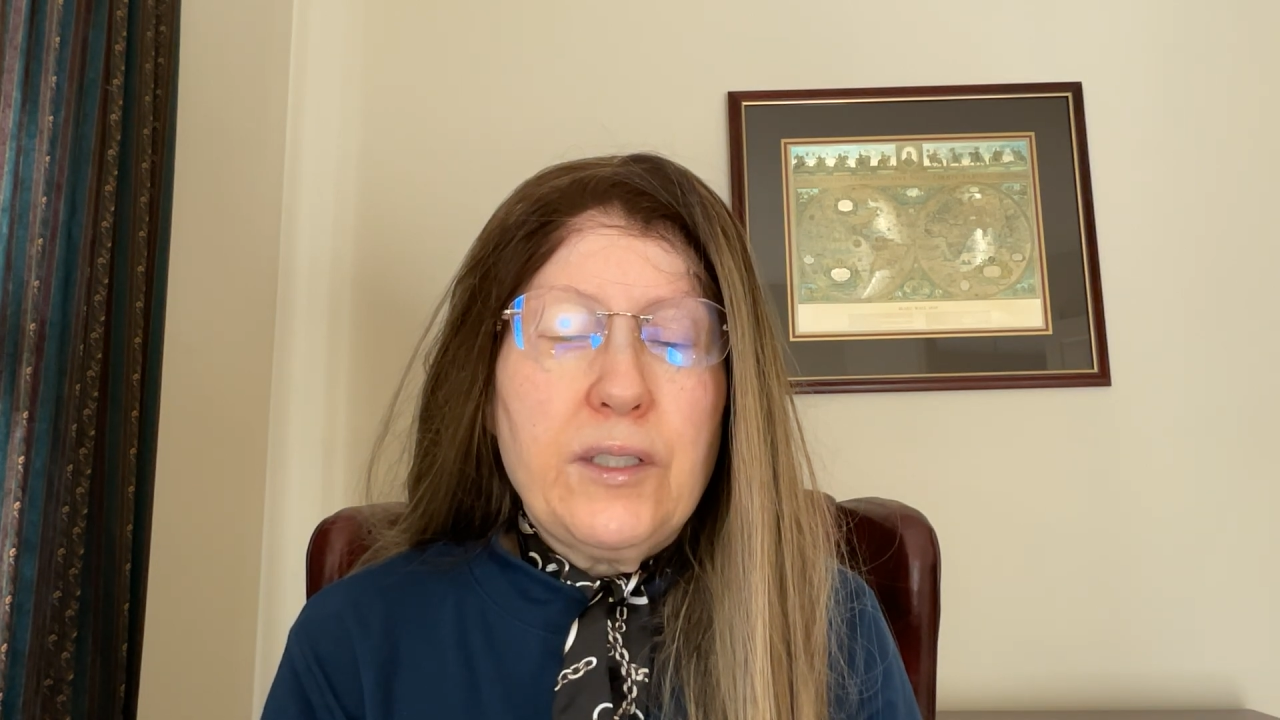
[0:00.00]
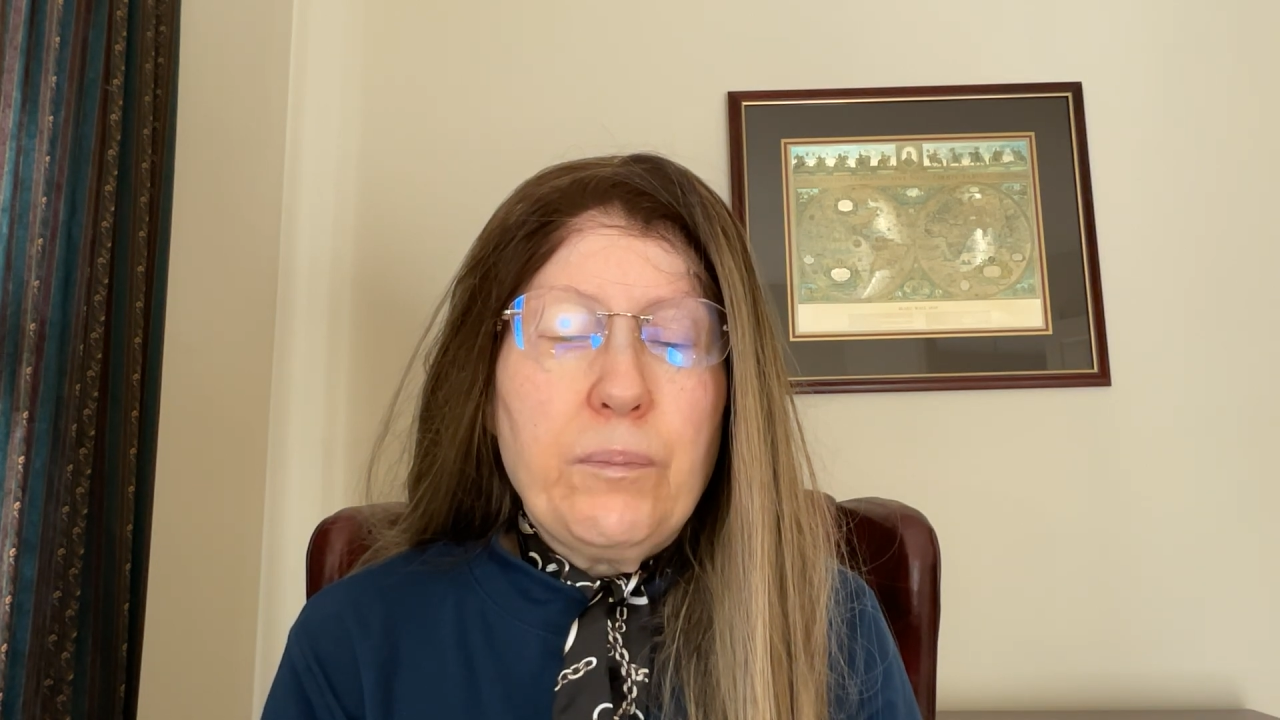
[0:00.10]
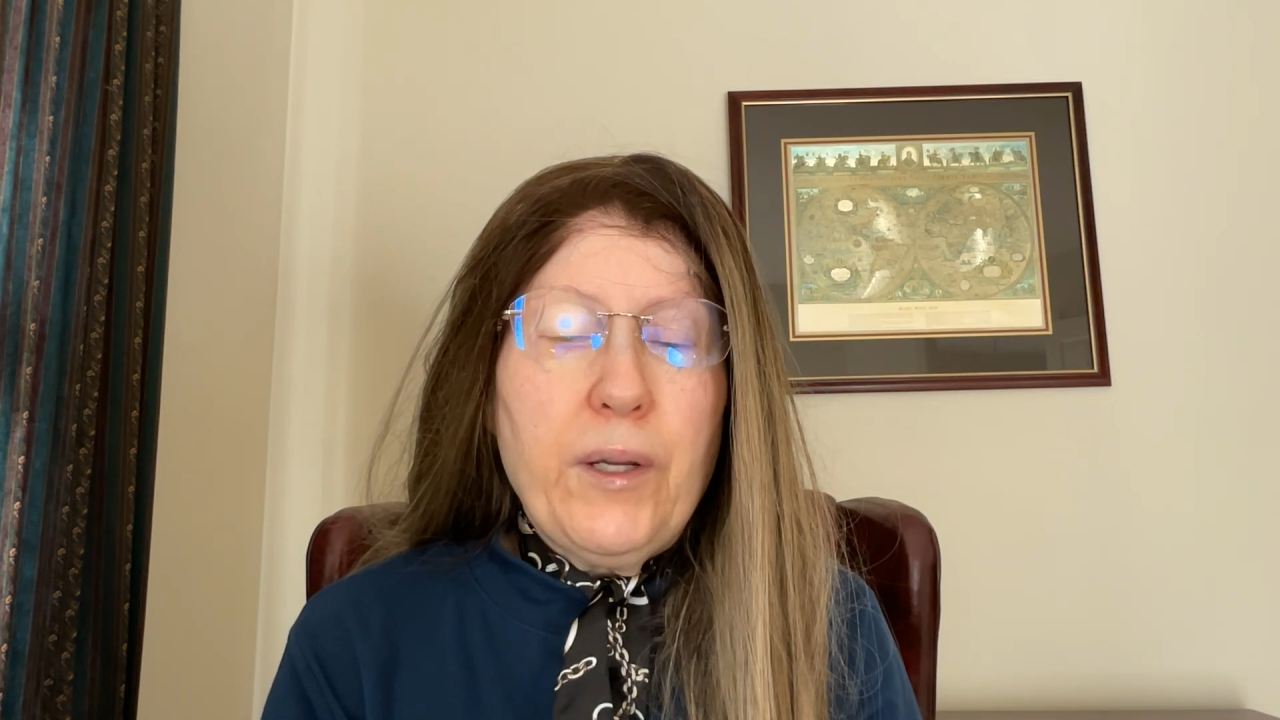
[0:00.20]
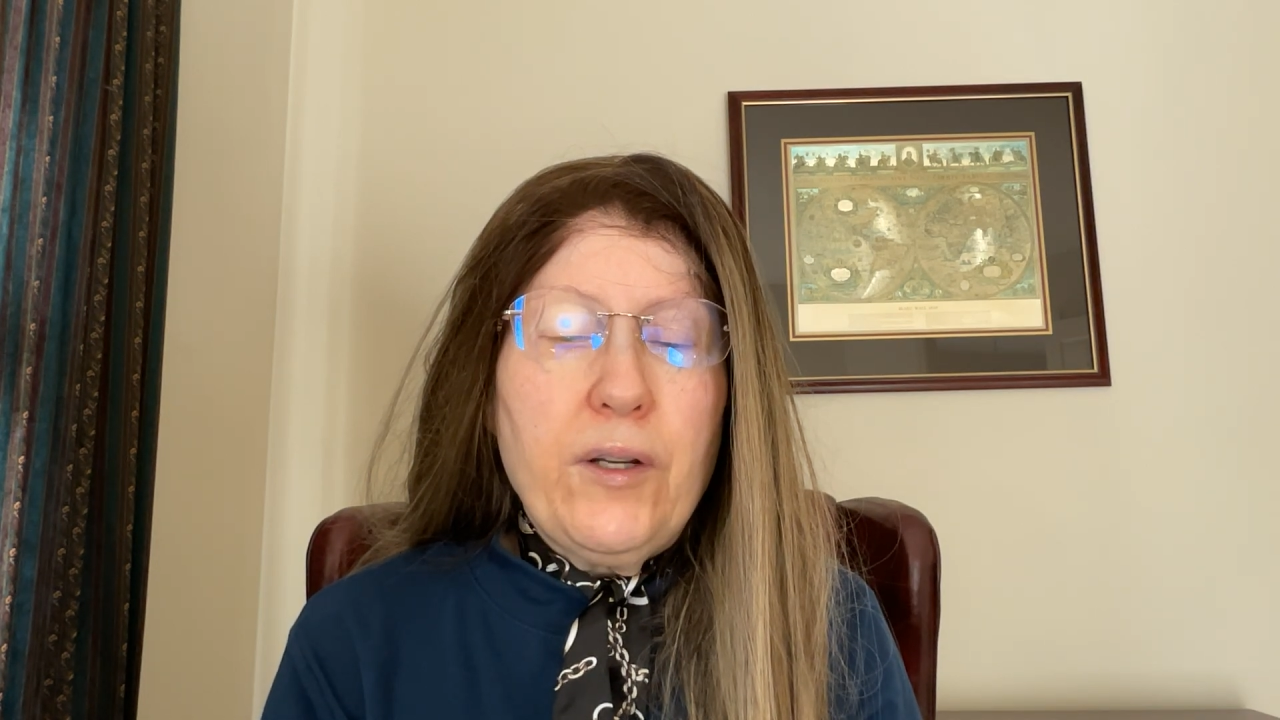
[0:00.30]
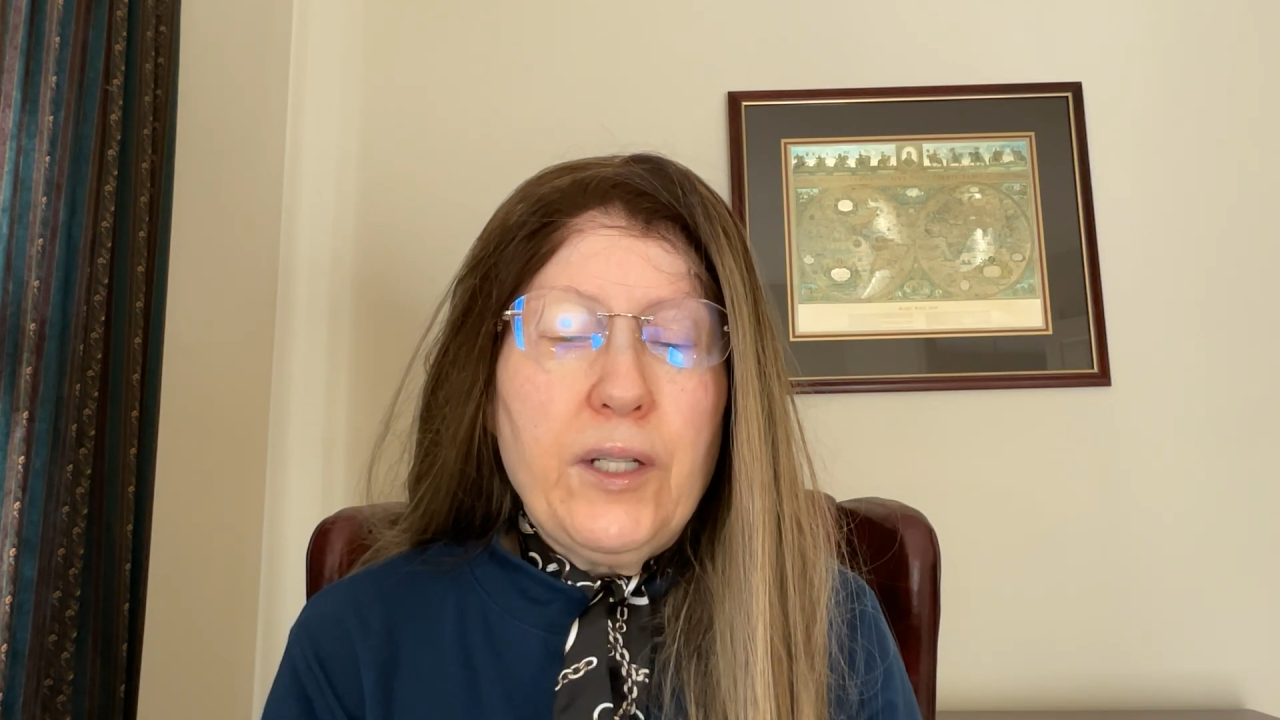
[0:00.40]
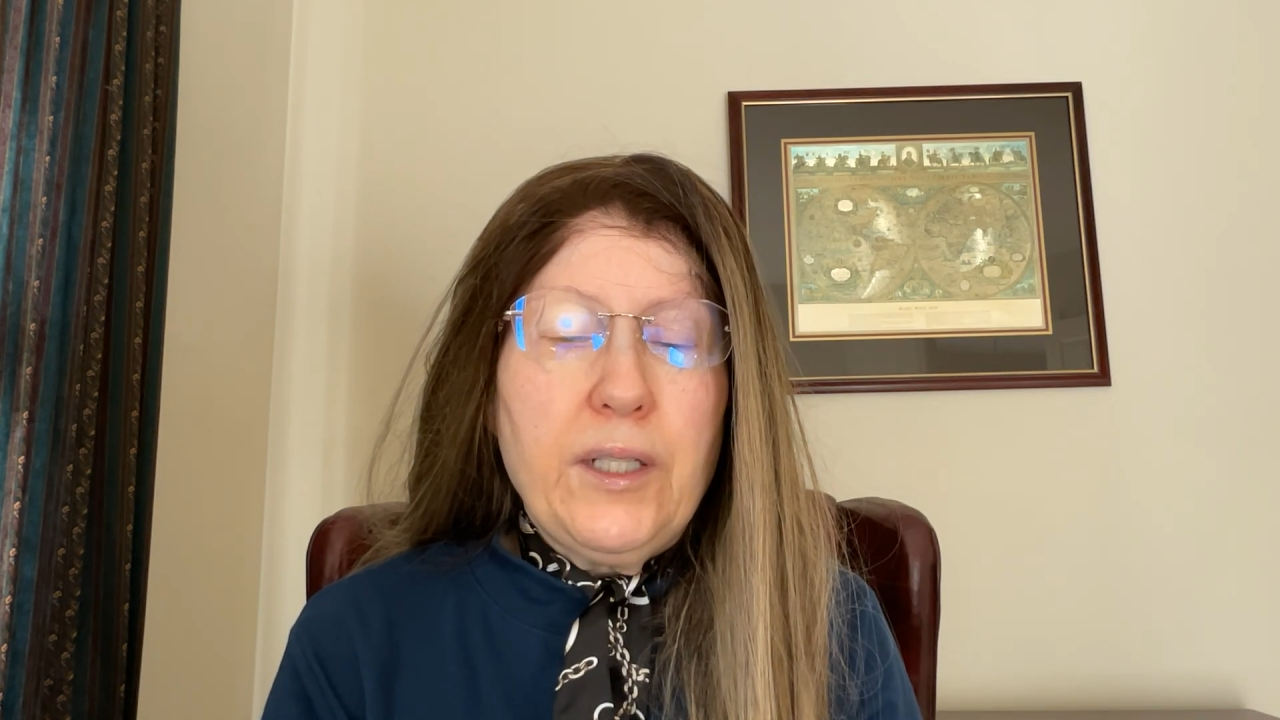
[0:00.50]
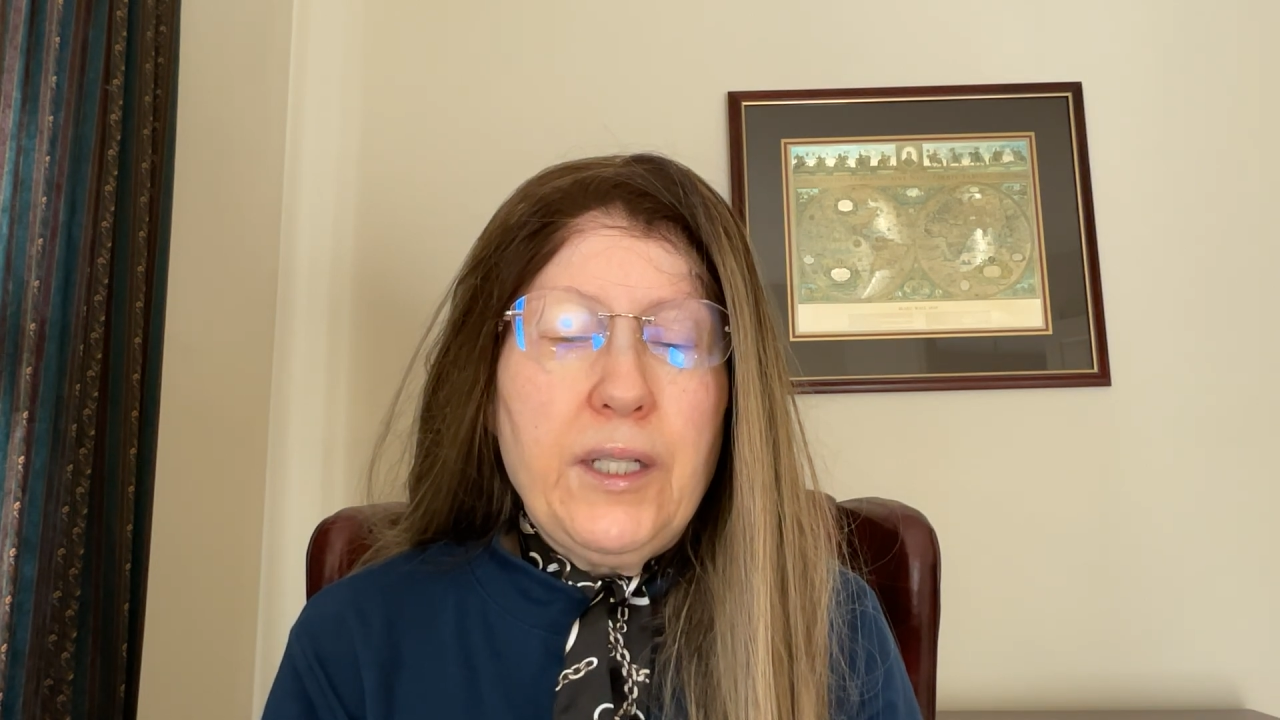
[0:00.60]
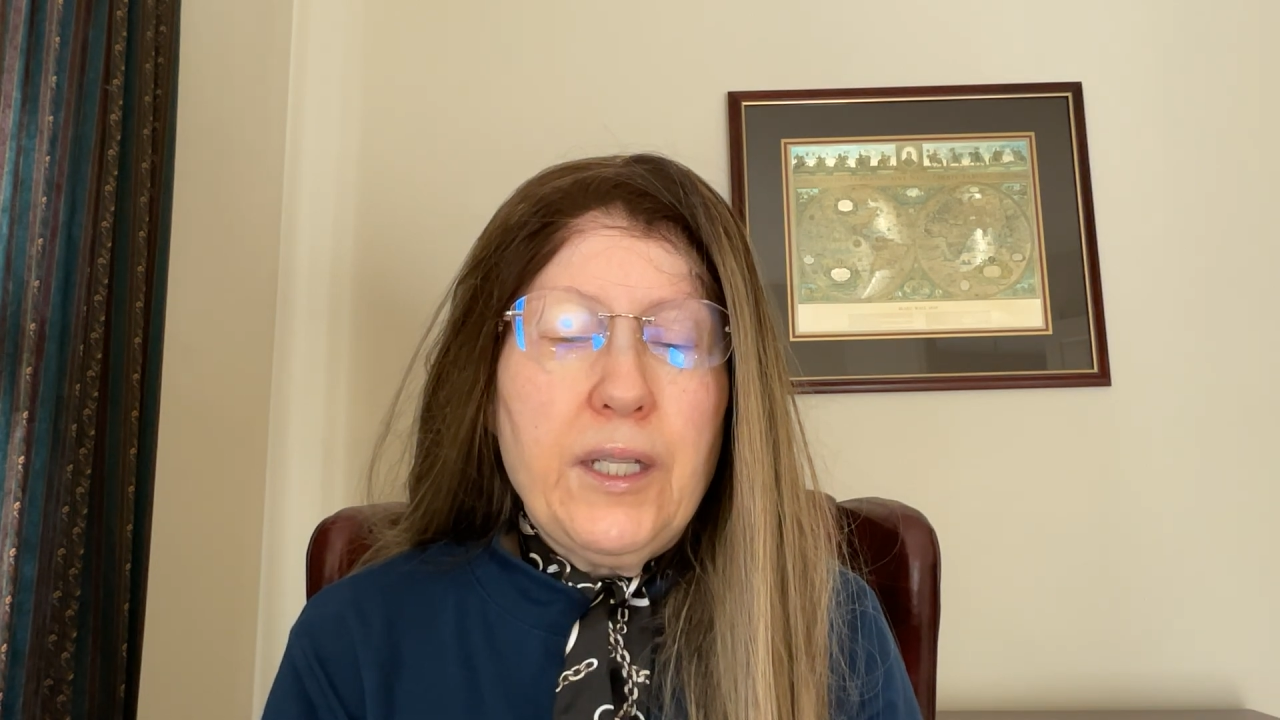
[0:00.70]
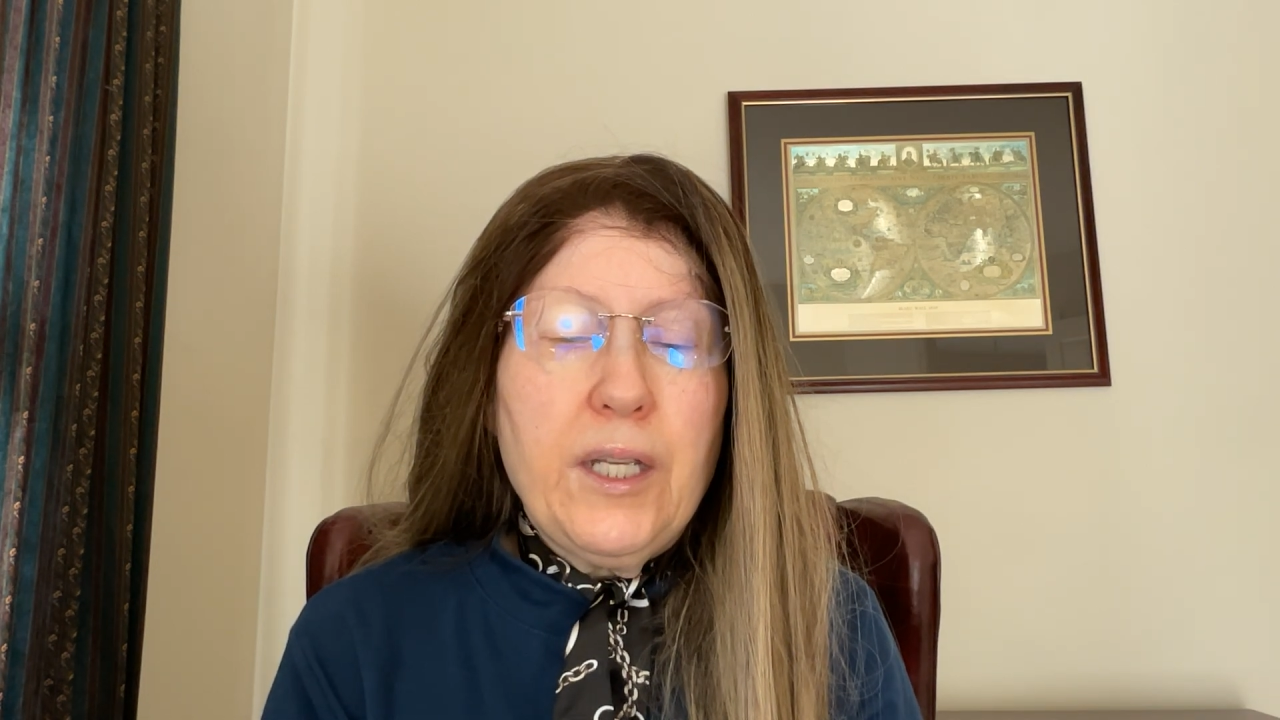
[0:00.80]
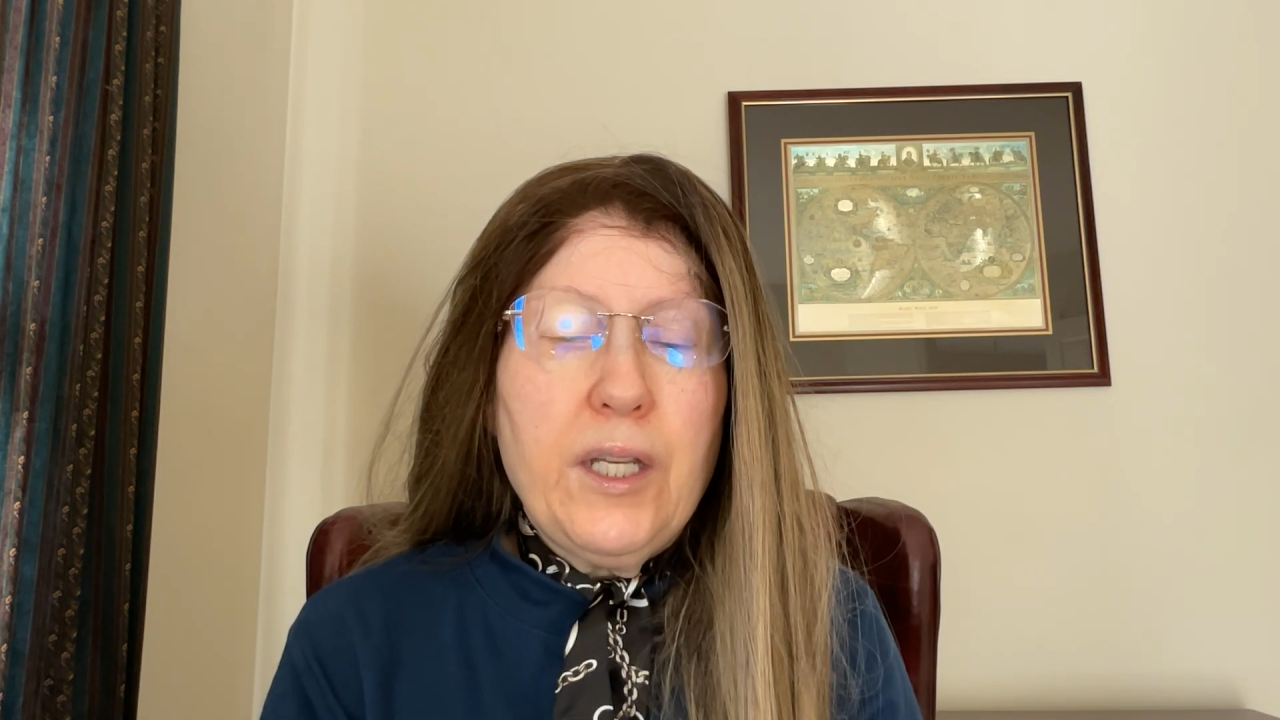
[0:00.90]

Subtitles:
sparingly